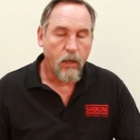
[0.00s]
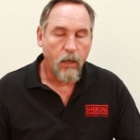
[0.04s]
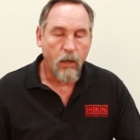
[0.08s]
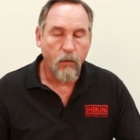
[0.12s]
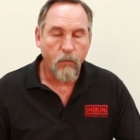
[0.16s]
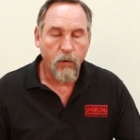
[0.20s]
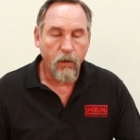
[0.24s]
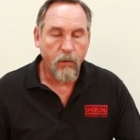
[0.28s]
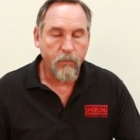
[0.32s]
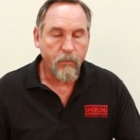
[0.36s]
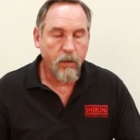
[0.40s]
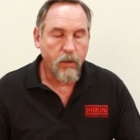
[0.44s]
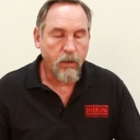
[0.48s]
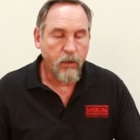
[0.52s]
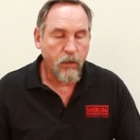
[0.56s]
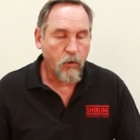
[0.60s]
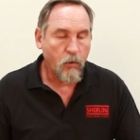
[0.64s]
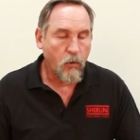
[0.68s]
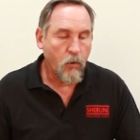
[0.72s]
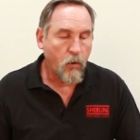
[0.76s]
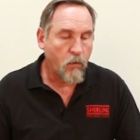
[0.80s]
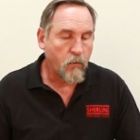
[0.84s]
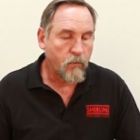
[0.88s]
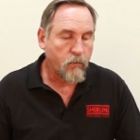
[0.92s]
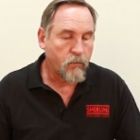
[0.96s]
Uh, what I'm going to
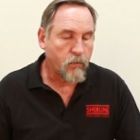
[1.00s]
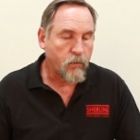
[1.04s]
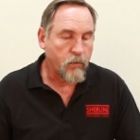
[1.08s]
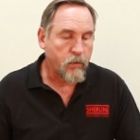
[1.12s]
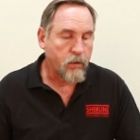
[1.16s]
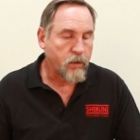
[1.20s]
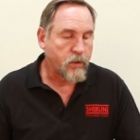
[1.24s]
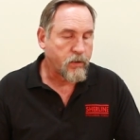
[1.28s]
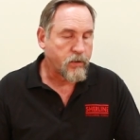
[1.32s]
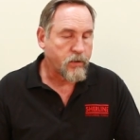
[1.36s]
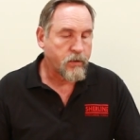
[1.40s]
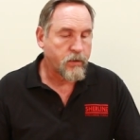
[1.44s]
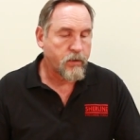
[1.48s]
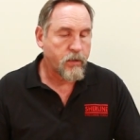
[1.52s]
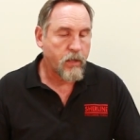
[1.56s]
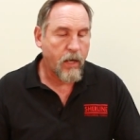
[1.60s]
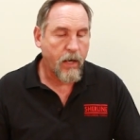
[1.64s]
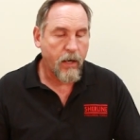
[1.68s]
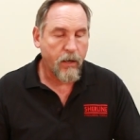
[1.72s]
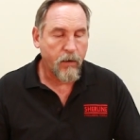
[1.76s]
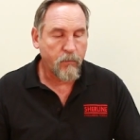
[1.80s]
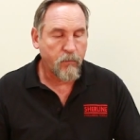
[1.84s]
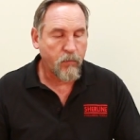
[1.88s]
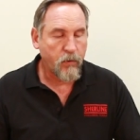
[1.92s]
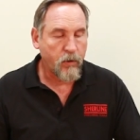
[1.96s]
go over is
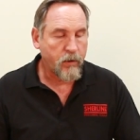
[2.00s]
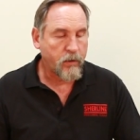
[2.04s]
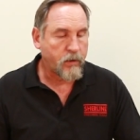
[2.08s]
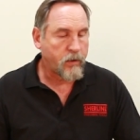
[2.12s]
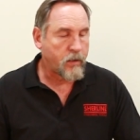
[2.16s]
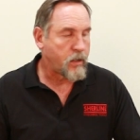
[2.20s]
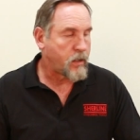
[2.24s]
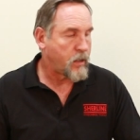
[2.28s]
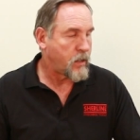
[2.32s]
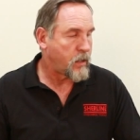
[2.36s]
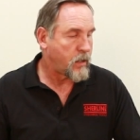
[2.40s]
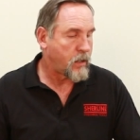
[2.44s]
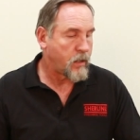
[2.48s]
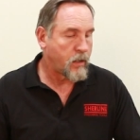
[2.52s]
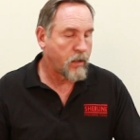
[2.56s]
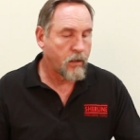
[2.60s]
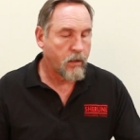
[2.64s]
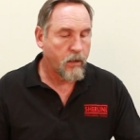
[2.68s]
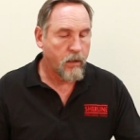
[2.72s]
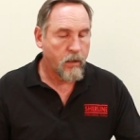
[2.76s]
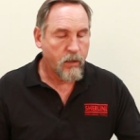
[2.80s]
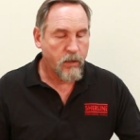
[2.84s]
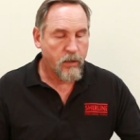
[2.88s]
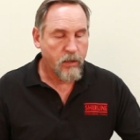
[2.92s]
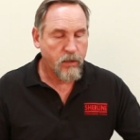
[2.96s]
how to put the
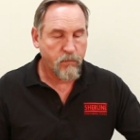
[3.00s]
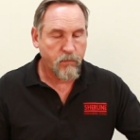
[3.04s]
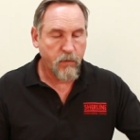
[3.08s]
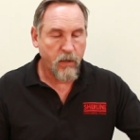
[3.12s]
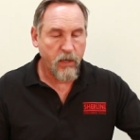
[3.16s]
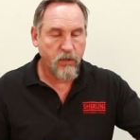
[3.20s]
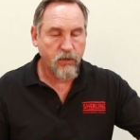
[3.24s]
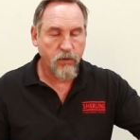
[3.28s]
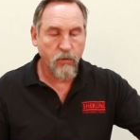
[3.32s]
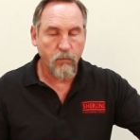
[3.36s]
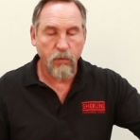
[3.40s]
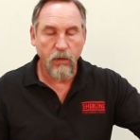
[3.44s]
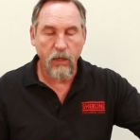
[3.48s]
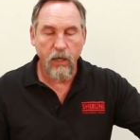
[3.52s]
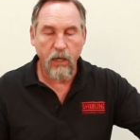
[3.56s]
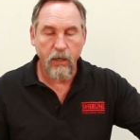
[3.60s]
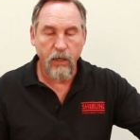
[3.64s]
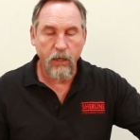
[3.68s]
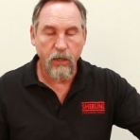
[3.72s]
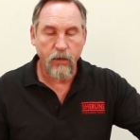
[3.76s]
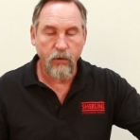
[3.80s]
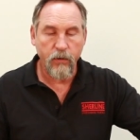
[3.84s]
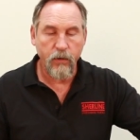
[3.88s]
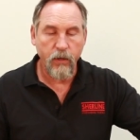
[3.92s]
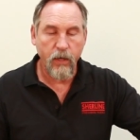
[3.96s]
spacer
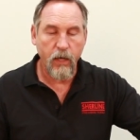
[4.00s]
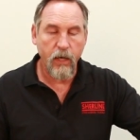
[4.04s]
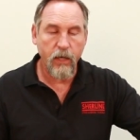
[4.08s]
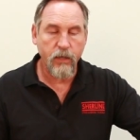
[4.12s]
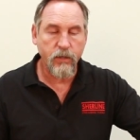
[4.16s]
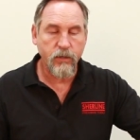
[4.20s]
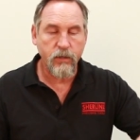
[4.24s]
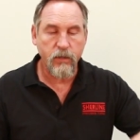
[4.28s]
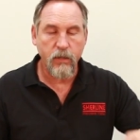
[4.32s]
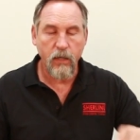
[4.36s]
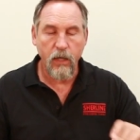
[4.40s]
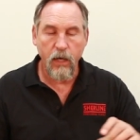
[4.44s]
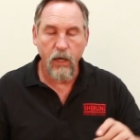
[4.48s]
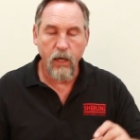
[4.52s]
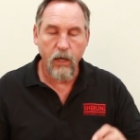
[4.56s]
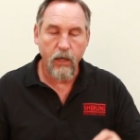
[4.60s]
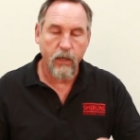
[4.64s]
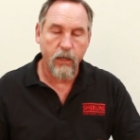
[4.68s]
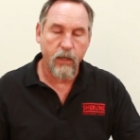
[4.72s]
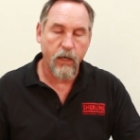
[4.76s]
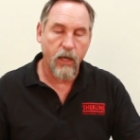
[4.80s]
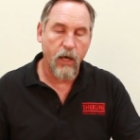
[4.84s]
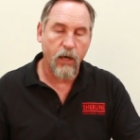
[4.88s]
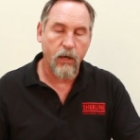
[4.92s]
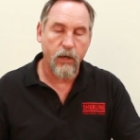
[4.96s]
block under the headstock
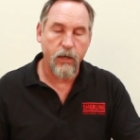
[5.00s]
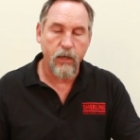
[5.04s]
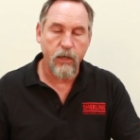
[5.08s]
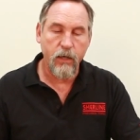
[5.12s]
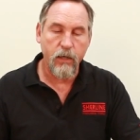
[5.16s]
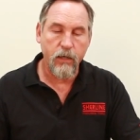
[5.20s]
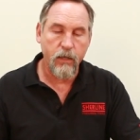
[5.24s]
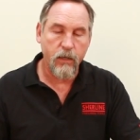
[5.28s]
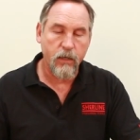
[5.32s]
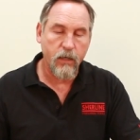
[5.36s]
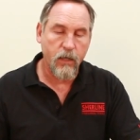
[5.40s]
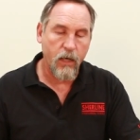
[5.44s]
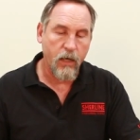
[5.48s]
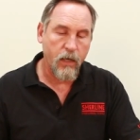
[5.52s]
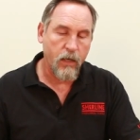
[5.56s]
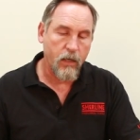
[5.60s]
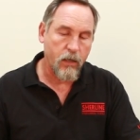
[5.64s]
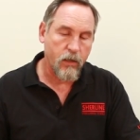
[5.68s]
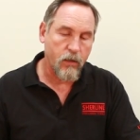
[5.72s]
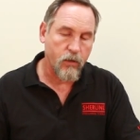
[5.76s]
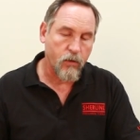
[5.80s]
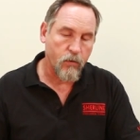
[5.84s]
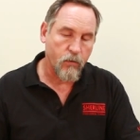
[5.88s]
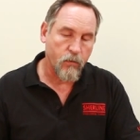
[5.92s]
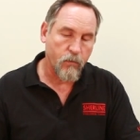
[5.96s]
and how to indicate
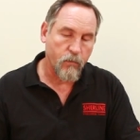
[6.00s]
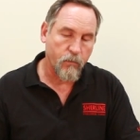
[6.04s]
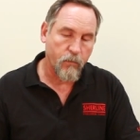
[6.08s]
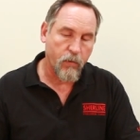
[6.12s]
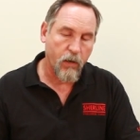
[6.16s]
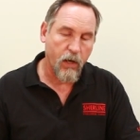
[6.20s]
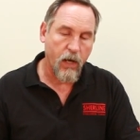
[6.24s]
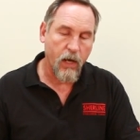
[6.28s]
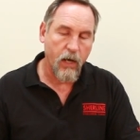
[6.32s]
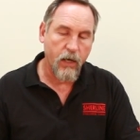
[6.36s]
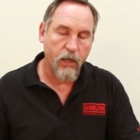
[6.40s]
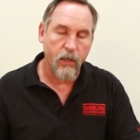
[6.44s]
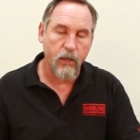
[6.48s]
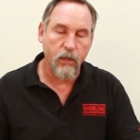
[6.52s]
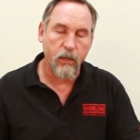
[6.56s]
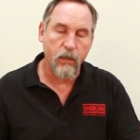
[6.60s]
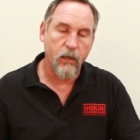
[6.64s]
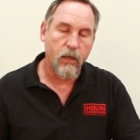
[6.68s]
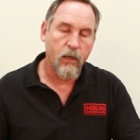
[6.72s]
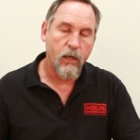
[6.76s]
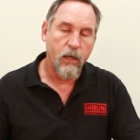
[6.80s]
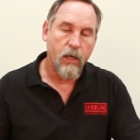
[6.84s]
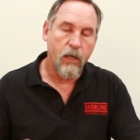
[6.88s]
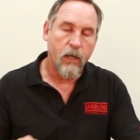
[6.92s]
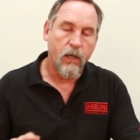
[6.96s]
in your pocket.
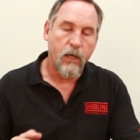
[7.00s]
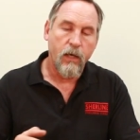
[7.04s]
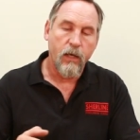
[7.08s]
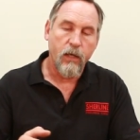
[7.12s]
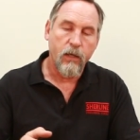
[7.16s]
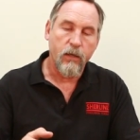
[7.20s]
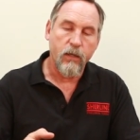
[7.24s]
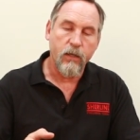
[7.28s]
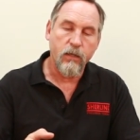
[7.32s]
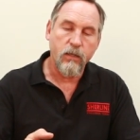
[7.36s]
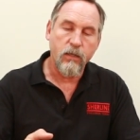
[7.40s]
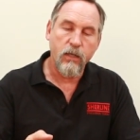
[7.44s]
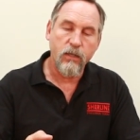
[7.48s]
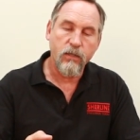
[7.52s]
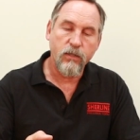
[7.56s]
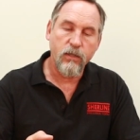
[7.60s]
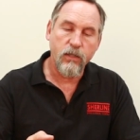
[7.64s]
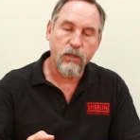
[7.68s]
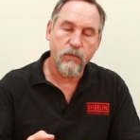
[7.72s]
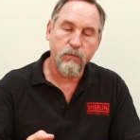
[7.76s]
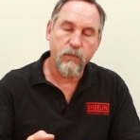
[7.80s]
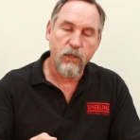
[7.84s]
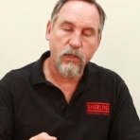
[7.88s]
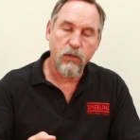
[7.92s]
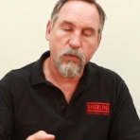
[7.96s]
The
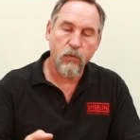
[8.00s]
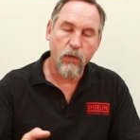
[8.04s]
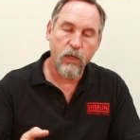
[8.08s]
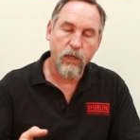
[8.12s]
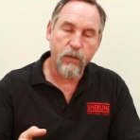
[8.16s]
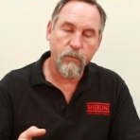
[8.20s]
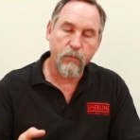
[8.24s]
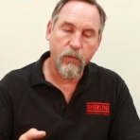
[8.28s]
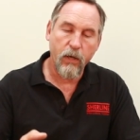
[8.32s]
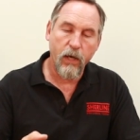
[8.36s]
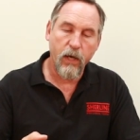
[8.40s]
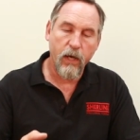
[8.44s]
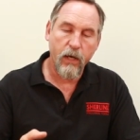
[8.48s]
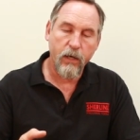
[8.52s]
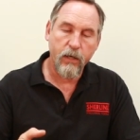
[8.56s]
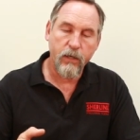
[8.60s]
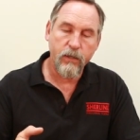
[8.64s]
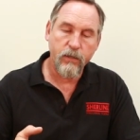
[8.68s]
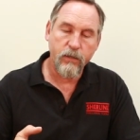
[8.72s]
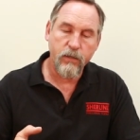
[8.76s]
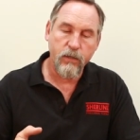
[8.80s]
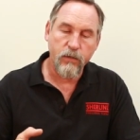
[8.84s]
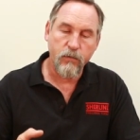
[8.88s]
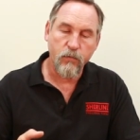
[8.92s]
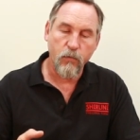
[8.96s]
distance between
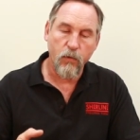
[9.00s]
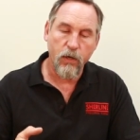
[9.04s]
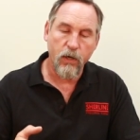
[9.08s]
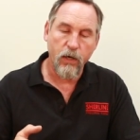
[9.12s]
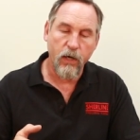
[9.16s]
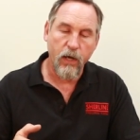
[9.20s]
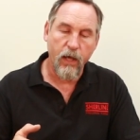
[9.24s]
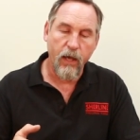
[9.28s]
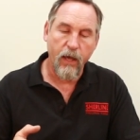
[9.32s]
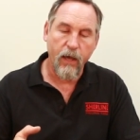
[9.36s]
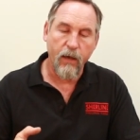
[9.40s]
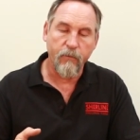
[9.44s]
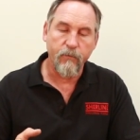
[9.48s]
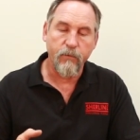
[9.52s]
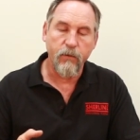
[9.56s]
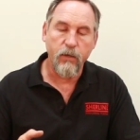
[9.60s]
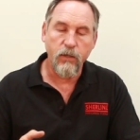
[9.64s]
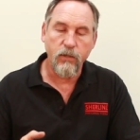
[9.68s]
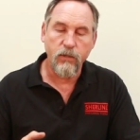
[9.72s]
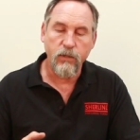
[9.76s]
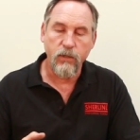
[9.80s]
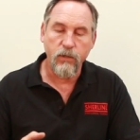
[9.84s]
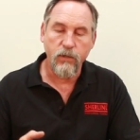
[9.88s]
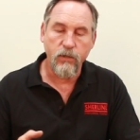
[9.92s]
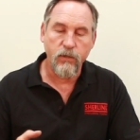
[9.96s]
pockets is one and a half
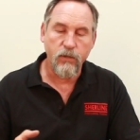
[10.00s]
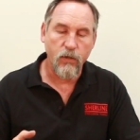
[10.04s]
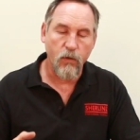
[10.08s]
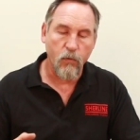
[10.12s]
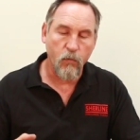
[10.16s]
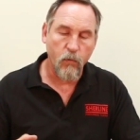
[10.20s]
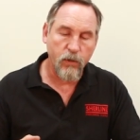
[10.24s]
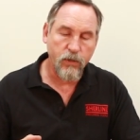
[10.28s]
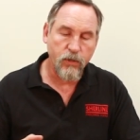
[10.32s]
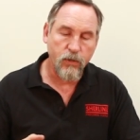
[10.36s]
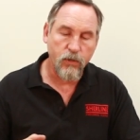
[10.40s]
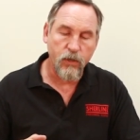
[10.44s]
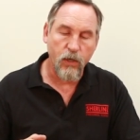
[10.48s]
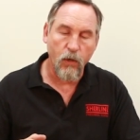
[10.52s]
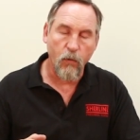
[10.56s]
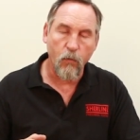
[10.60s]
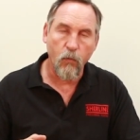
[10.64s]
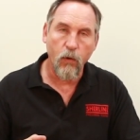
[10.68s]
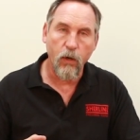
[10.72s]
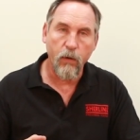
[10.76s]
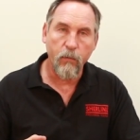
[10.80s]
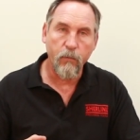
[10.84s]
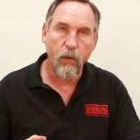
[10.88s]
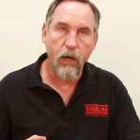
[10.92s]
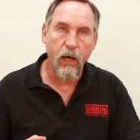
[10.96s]
inches, so once you get
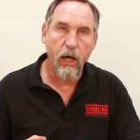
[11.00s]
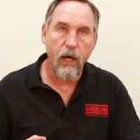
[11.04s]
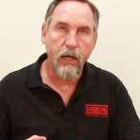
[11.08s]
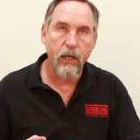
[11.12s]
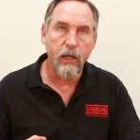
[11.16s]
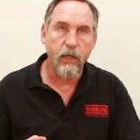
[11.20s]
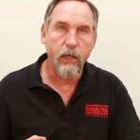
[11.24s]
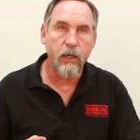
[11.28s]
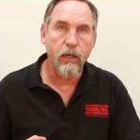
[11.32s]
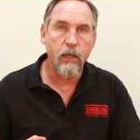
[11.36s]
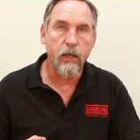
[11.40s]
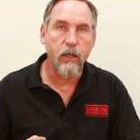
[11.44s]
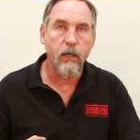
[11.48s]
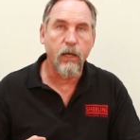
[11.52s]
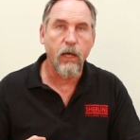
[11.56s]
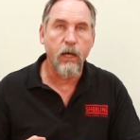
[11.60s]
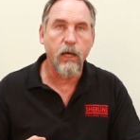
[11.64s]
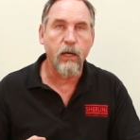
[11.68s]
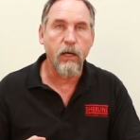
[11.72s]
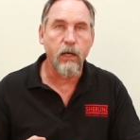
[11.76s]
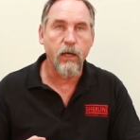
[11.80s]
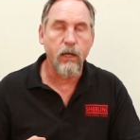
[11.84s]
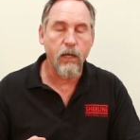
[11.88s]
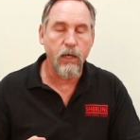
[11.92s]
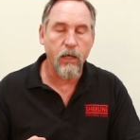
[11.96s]
one pocket
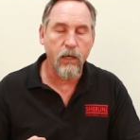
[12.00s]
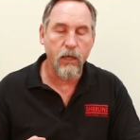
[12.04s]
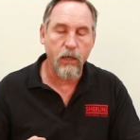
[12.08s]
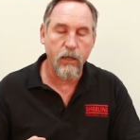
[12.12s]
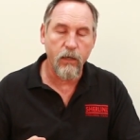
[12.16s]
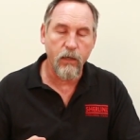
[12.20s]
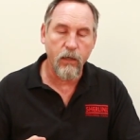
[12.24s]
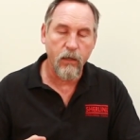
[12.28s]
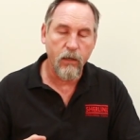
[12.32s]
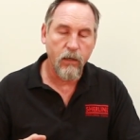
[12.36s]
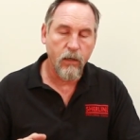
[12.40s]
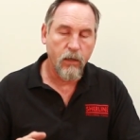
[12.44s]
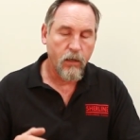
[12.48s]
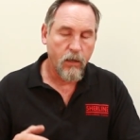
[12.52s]
indicated in,